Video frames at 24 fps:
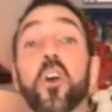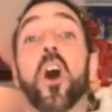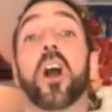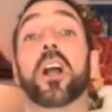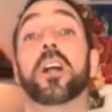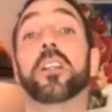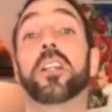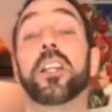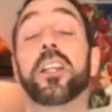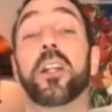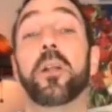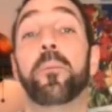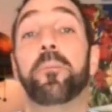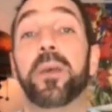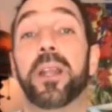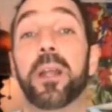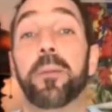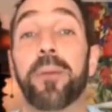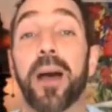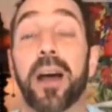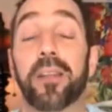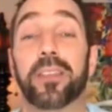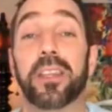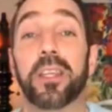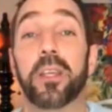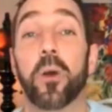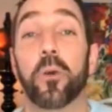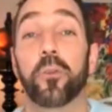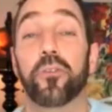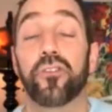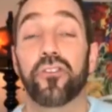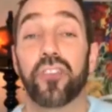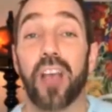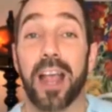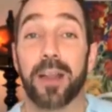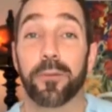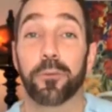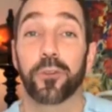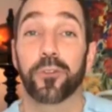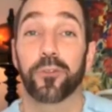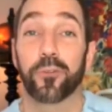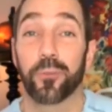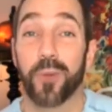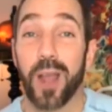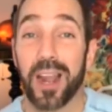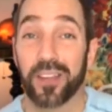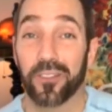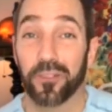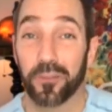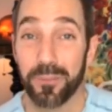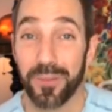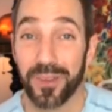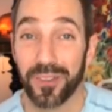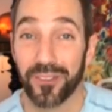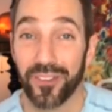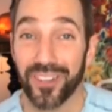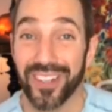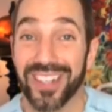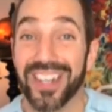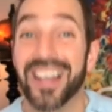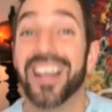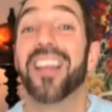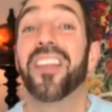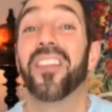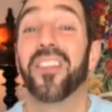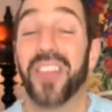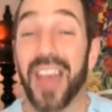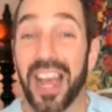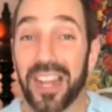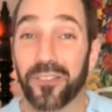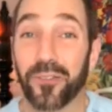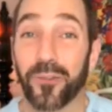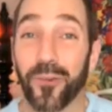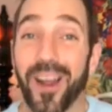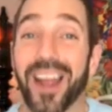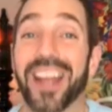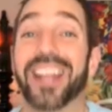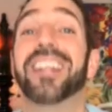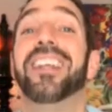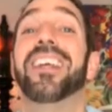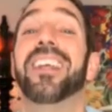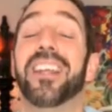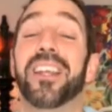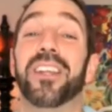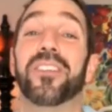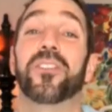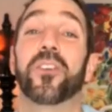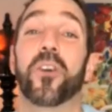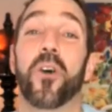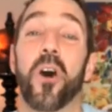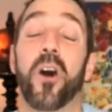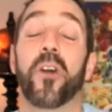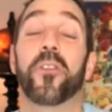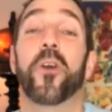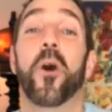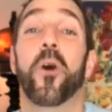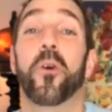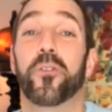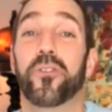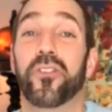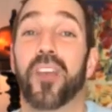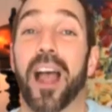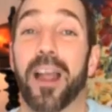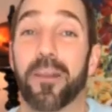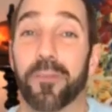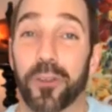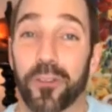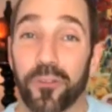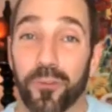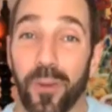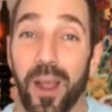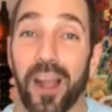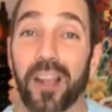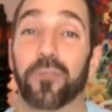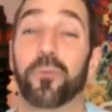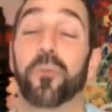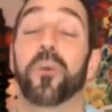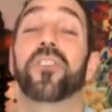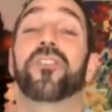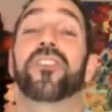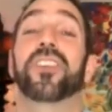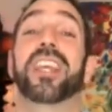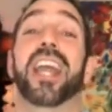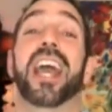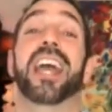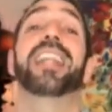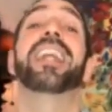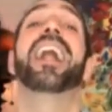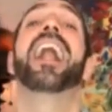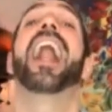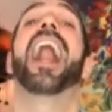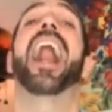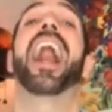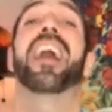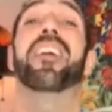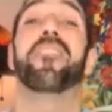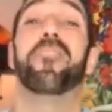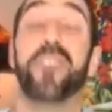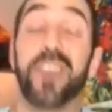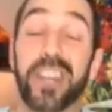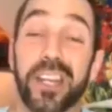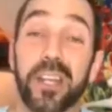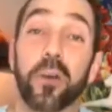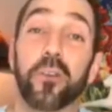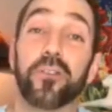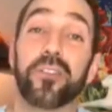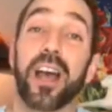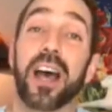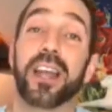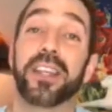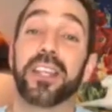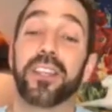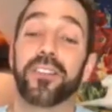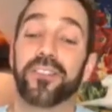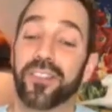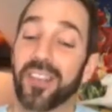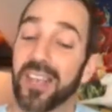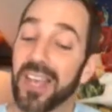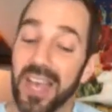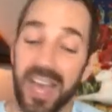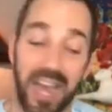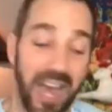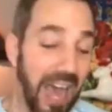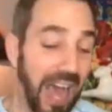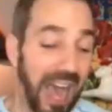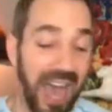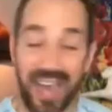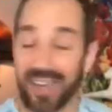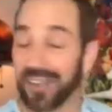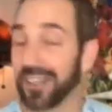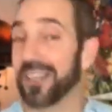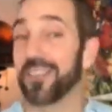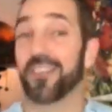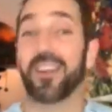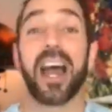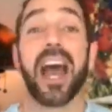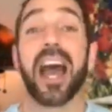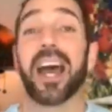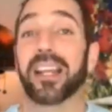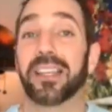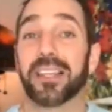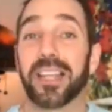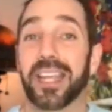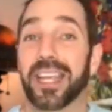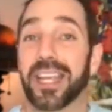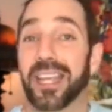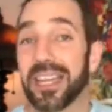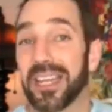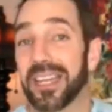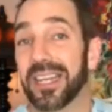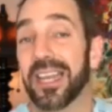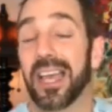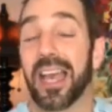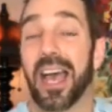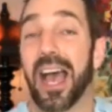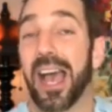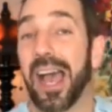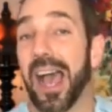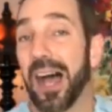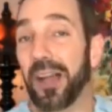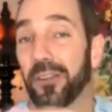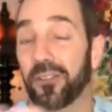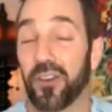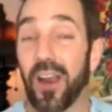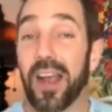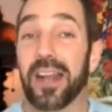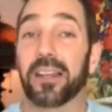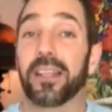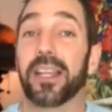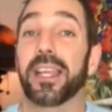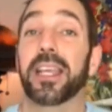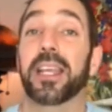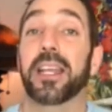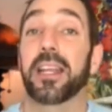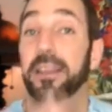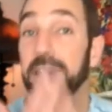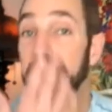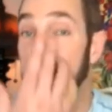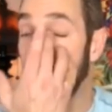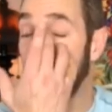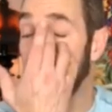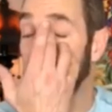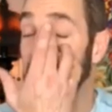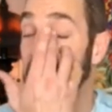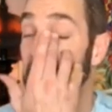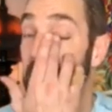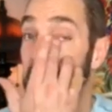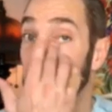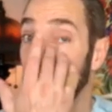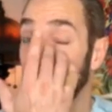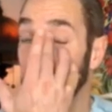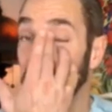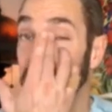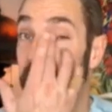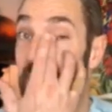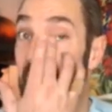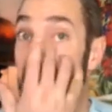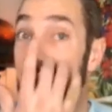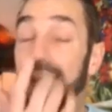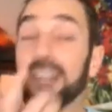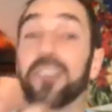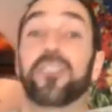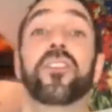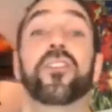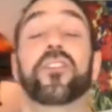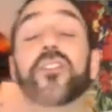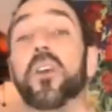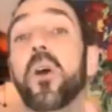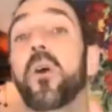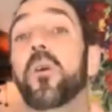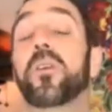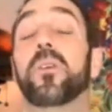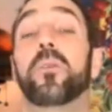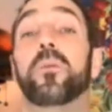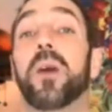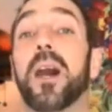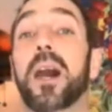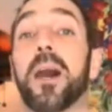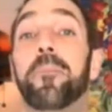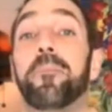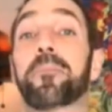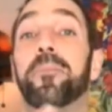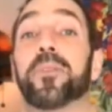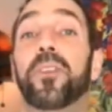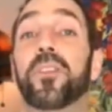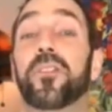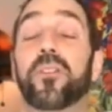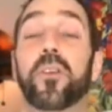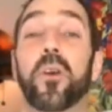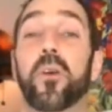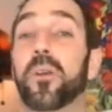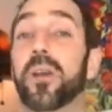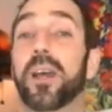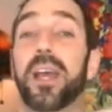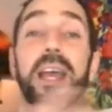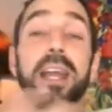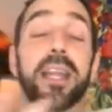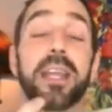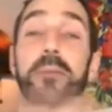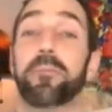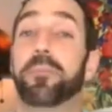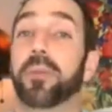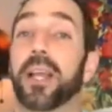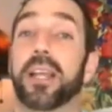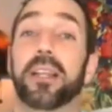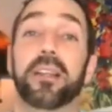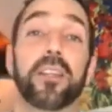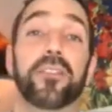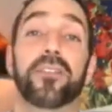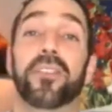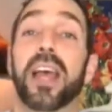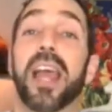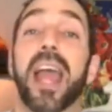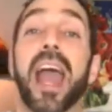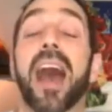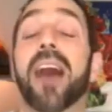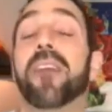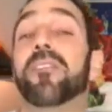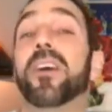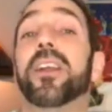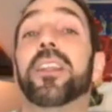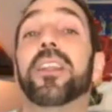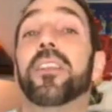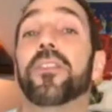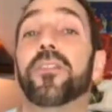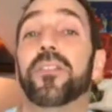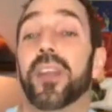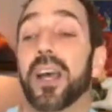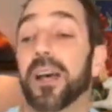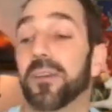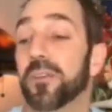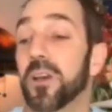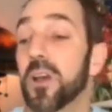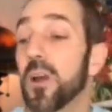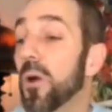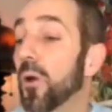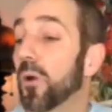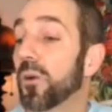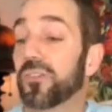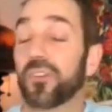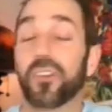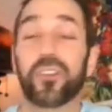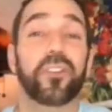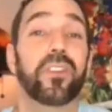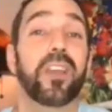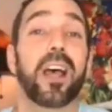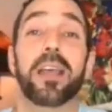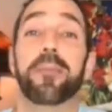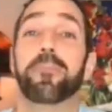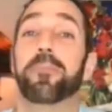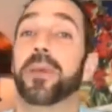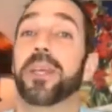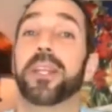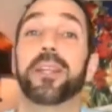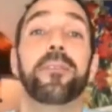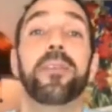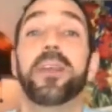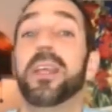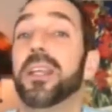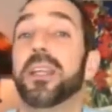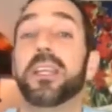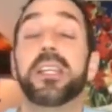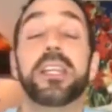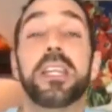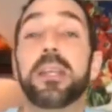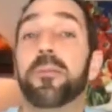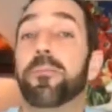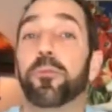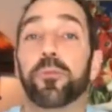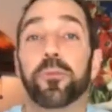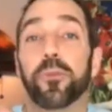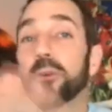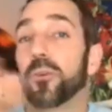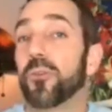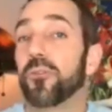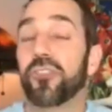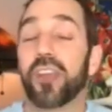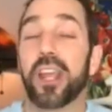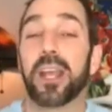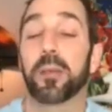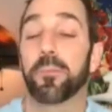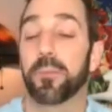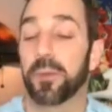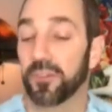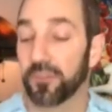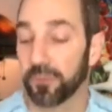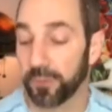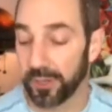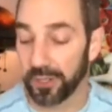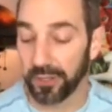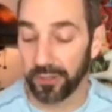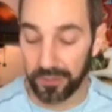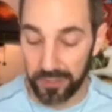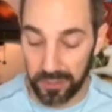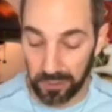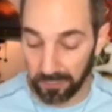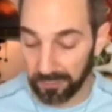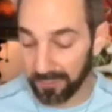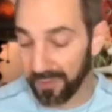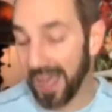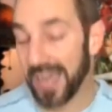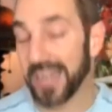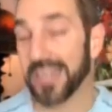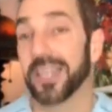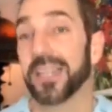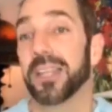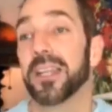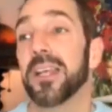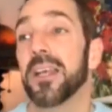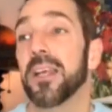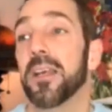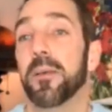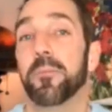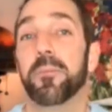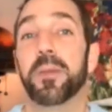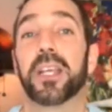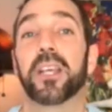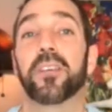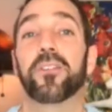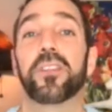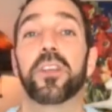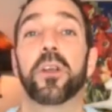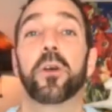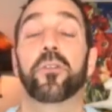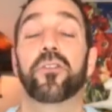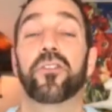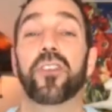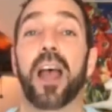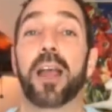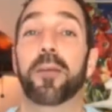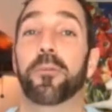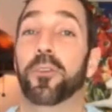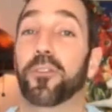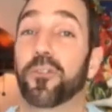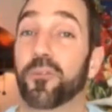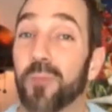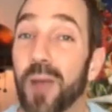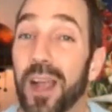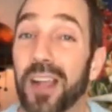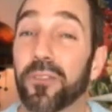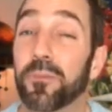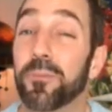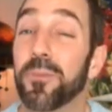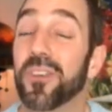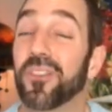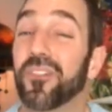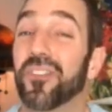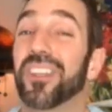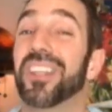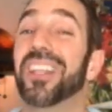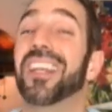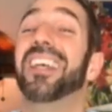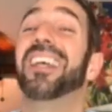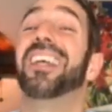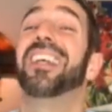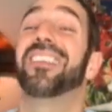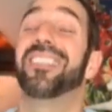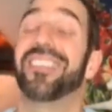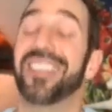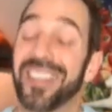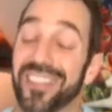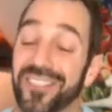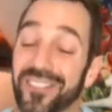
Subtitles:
talk a little bit about the OSIRIS-REx mission. That's right, it's called OSIRIS-REx. Once again, I have videos on this. I don't even know how to link it. I'll try to link it at the end. If not, just go to any playlist I have on this stuff, or just type in Nibiru Jacob Israel and you'll find it, because the OSIRIS-REx mission, it's